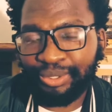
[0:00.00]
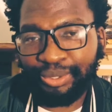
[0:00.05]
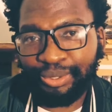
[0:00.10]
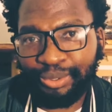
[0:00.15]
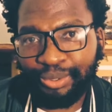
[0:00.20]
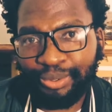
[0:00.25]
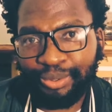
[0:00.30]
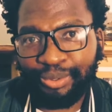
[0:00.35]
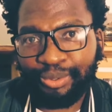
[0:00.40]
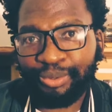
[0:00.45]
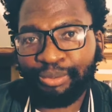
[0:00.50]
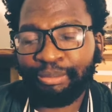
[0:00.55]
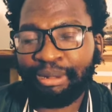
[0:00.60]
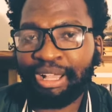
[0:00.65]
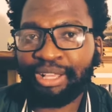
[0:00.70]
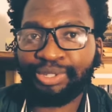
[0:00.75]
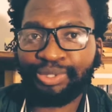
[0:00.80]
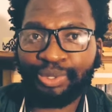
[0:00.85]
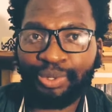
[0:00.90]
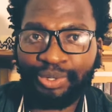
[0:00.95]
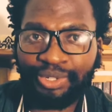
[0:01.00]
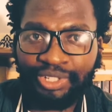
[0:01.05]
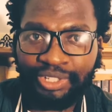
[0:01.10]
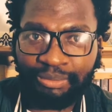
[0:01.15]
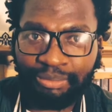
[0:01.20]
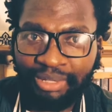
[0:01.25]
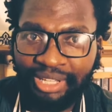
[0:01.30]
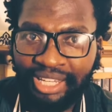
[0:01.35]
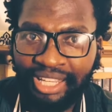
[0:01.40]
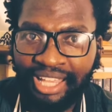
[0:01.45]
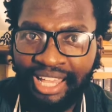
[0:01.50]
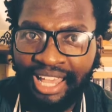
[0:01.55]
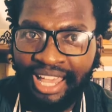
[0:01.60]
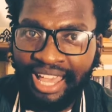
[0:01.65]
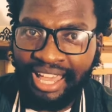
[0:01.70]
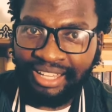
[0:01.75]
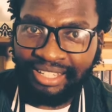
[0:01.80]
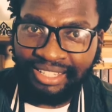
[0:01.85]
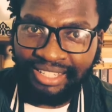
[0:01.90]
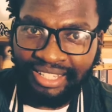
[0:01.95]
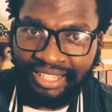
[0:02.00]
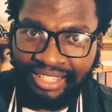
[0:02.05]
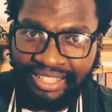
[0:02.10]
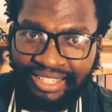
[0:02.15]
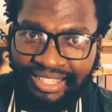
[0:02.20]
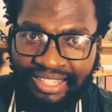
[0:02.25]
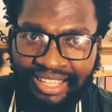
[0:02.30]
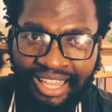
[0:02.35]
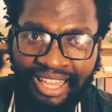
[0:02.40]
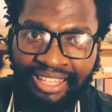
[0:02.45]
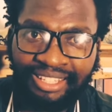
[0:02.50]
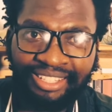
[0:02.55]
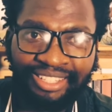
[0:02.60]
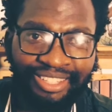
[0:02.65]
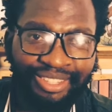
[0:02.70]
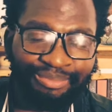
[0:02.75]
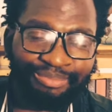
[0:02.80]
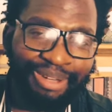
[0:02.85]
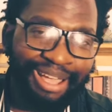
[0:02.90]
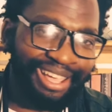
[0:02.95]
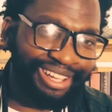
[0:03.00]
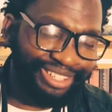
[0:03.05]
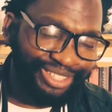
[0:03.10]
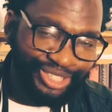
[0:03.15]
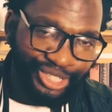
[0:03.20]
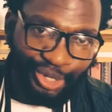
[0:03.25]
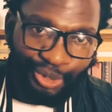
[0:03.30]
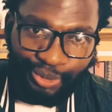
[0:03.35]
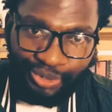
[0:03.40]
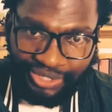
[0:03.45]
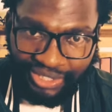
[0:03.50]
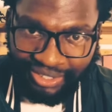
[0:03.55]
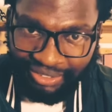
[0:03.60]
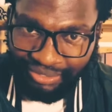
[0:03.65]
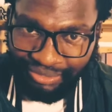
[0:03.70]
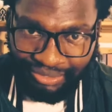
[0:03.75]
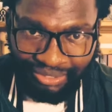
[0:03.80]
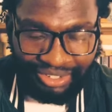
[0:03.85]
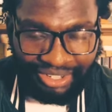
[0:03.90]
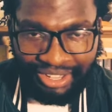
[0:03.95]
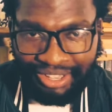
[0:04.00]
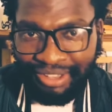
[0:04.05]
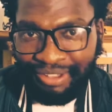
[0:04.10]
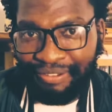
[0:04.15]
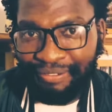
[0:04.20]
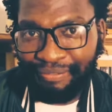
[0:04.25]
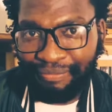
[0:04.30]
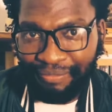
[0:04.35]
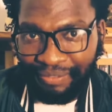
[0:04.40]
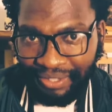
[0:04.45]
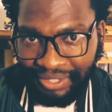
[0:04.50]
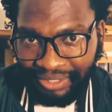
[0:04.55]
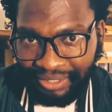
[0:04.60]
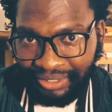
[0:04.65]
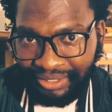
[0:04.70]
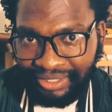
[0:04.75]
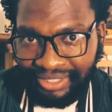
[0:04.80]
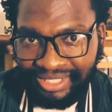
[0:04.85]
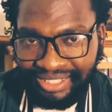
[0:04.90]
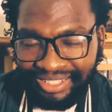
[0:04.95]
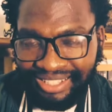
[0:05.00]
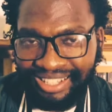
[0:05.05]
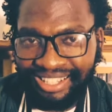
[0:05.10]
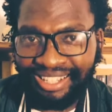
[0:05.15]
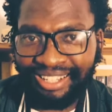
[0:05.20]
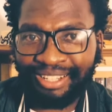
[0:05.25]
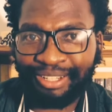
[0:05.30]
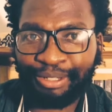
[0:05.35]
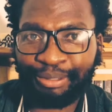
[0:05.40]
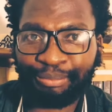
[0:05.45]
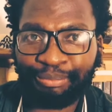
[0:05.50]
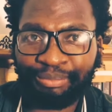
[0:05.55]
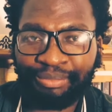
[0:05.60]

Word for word: to my social media antics and my chosen field, uh,